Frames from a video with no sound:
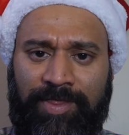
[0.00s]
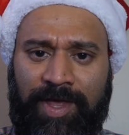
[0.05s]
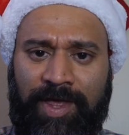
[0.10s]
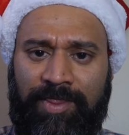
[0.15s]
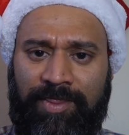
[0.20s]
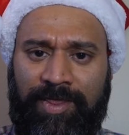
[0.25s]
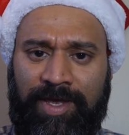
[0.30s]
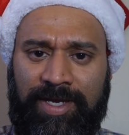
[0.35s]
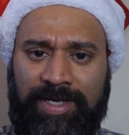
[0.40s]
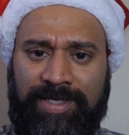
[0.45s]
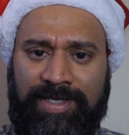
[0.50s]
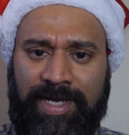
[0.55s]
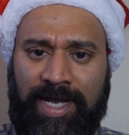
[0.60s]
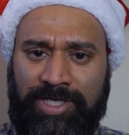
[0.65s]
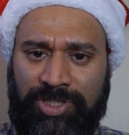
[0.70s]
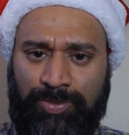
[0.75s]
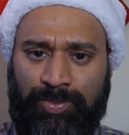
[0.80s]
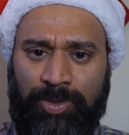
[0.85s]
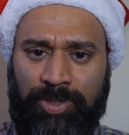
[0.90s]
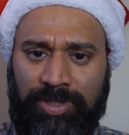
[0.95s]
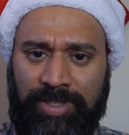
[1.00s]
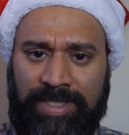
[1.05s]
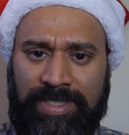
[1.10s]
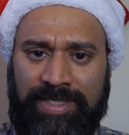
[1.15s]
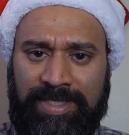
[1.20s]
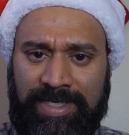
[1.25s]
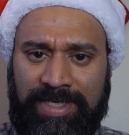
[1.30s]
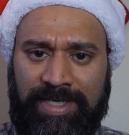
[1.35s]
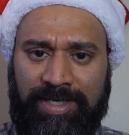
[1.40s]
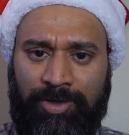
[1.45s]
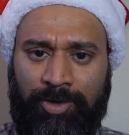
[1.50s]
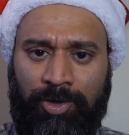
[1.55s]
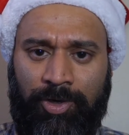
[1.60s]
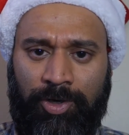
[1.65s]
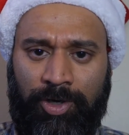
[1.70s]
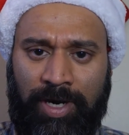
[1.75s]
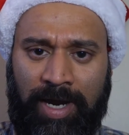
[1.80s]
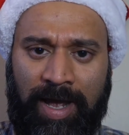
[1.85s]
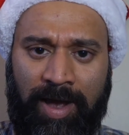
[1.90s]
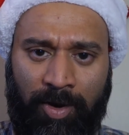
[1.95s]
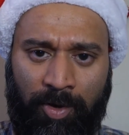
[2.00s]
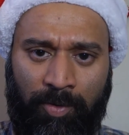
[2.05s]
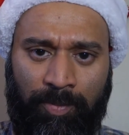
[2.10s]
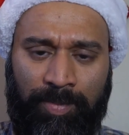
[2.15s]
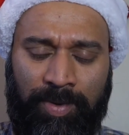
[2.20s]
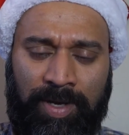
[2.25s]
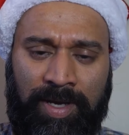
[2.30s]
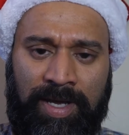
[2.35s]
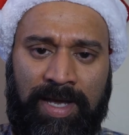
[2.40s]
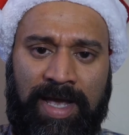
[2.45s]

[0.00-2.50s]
that they desperately need her help